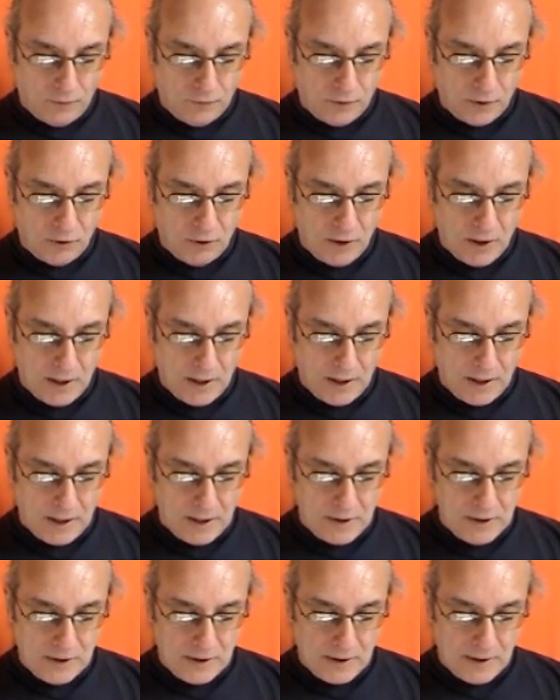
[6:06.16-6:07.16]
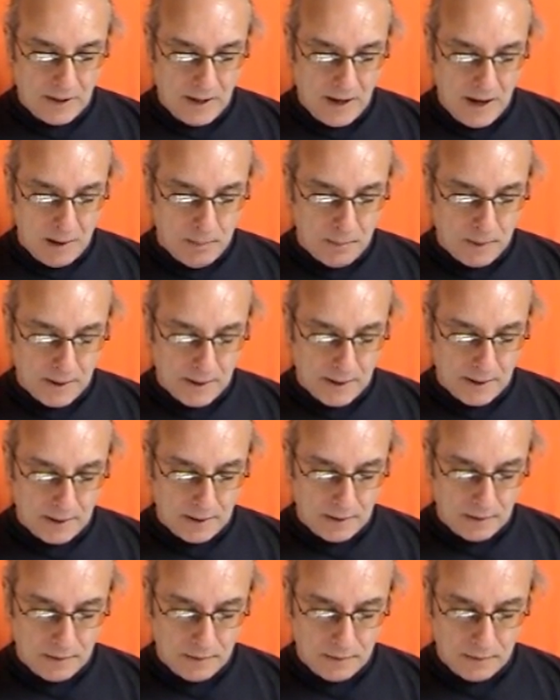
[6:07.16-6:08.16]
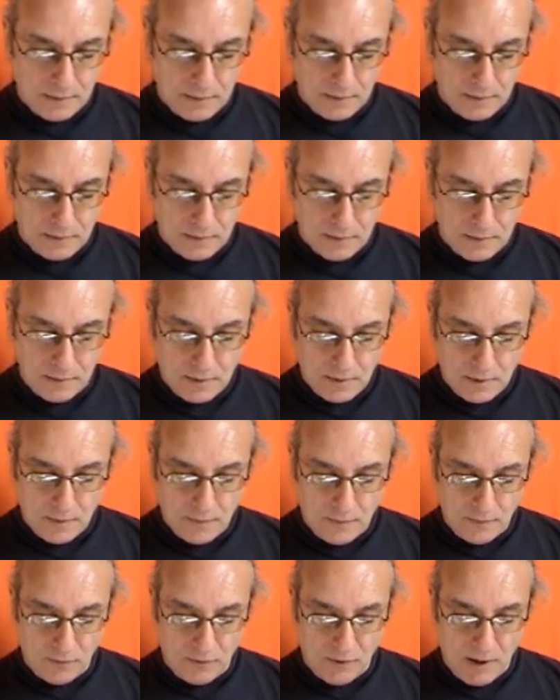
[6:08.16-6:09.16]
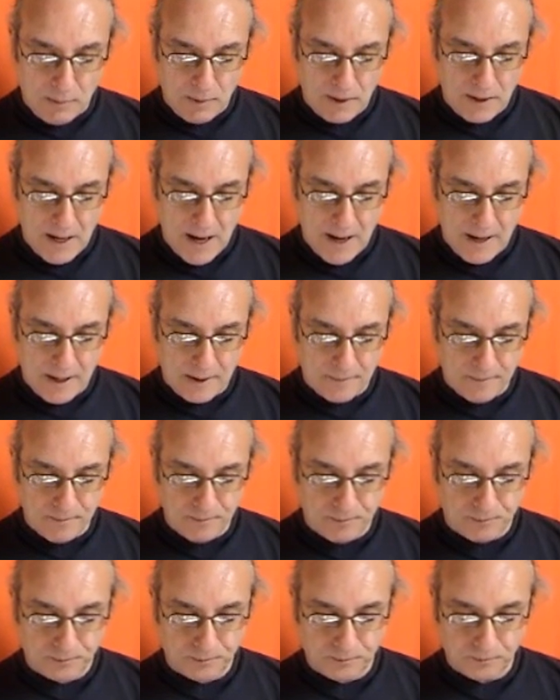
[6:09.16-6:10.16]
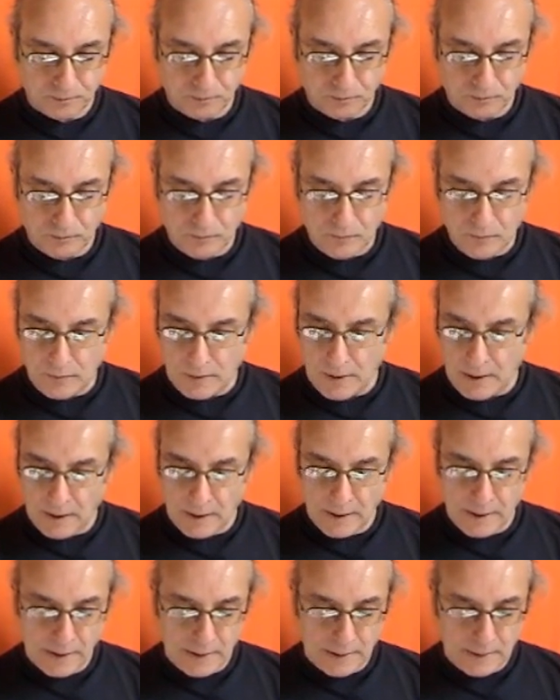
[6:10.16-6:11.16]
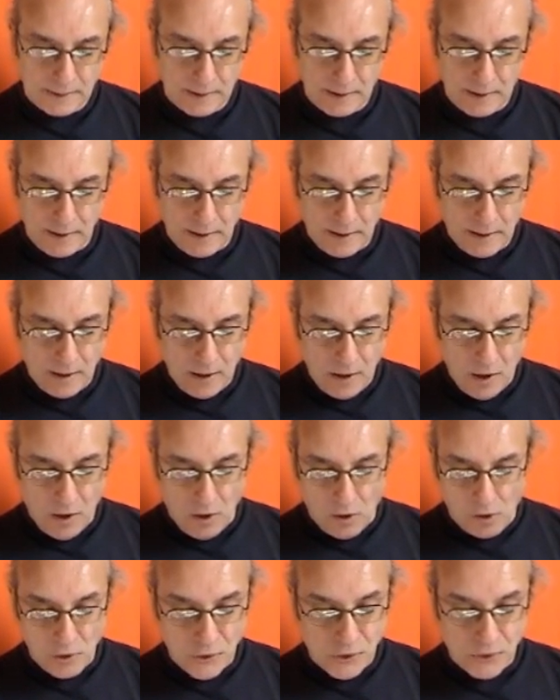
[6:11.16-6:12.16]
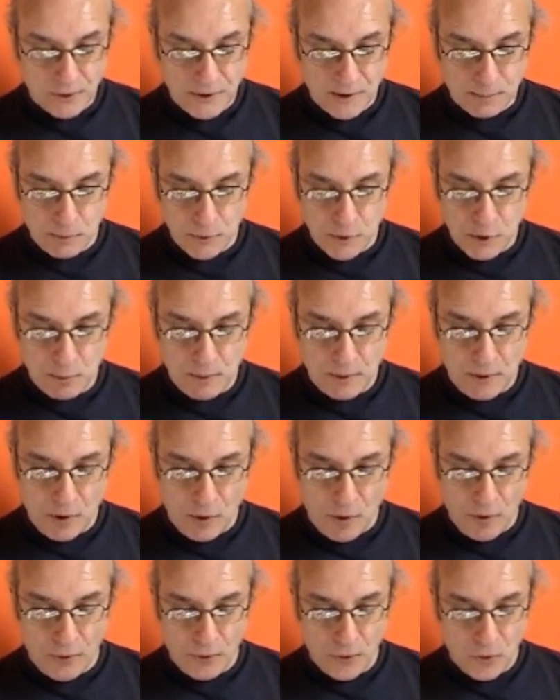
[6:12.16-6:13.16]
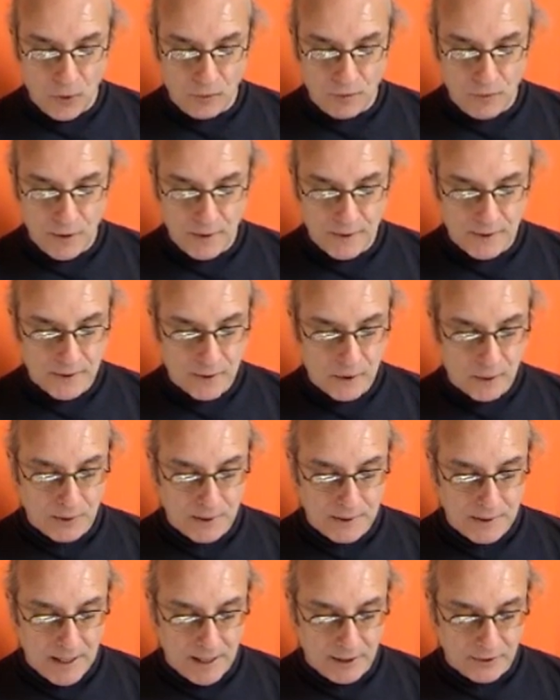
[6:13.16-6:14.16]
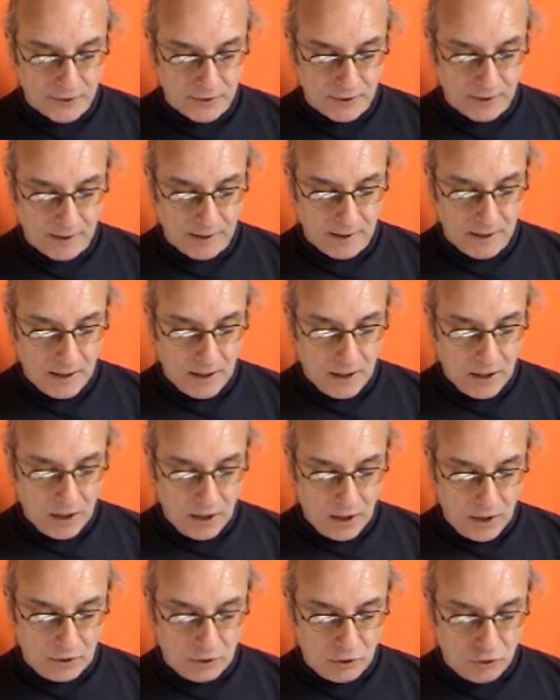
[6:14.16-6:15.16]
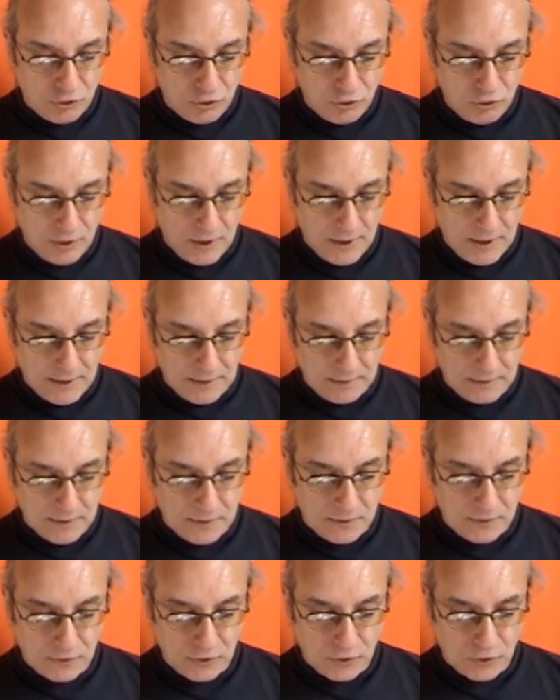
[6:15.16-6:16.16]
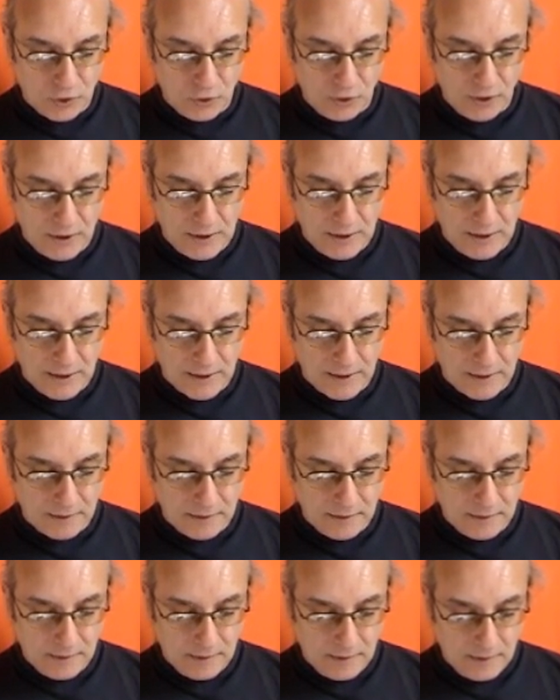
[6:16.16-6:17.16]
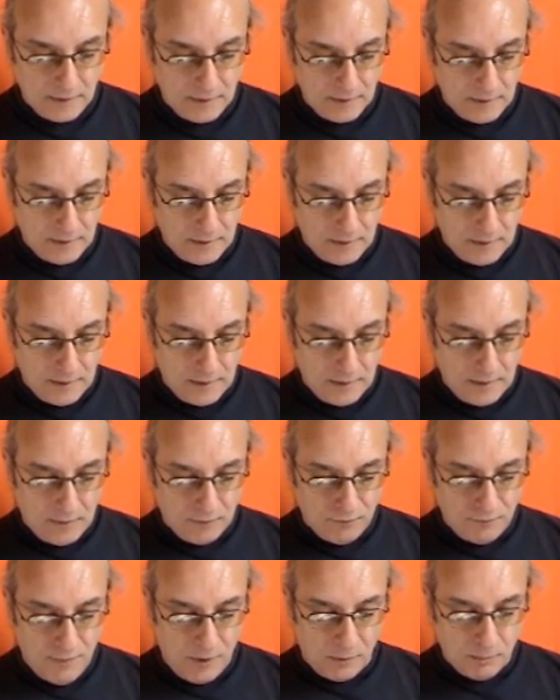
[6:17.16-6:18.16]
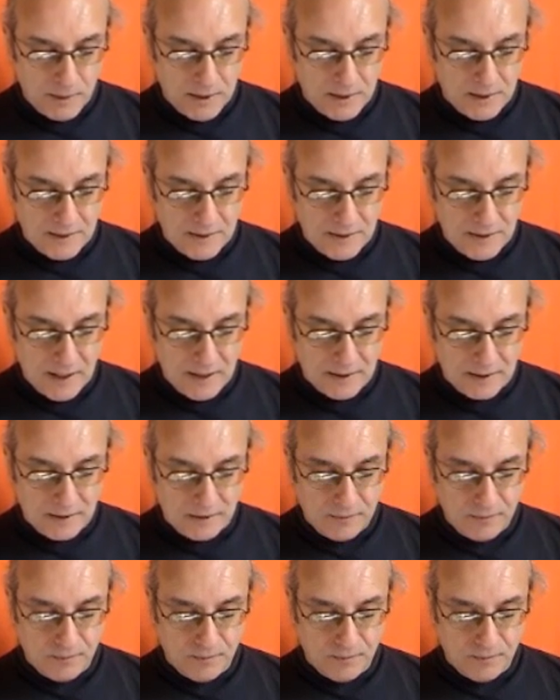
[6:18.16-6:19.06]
the great Indian epic, the Ramayana, and also he's supposed to be the author of this, so he's actually intruding into the story here. Valmiki said,